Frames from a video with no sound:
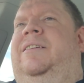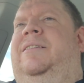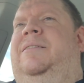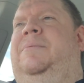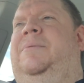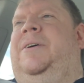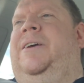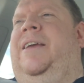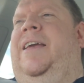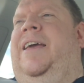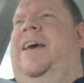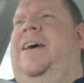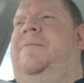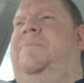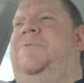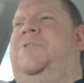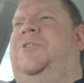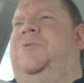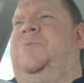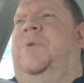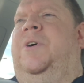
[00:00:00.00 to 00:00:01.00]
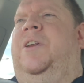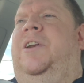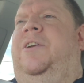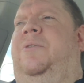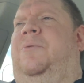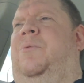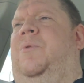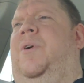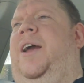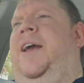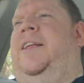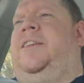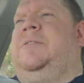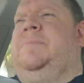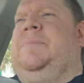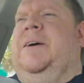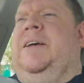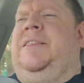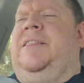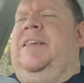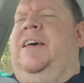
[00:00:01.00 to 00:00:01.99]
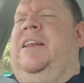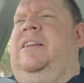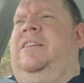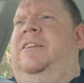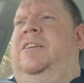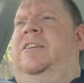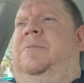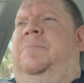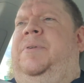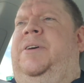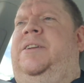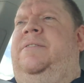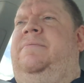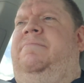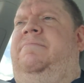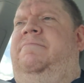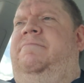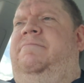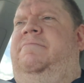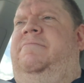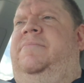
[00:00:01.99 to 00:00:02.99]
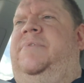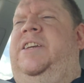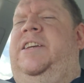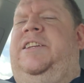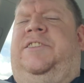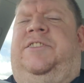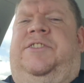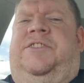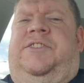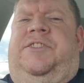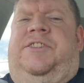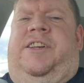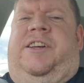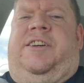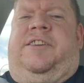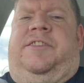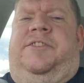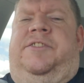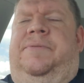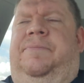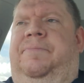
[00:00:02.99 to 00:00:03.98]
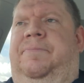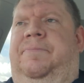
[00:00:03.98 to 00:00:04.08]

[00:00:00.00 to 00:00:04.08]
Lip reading: But yeah, just wanted to rant about that a little bit. It sucks.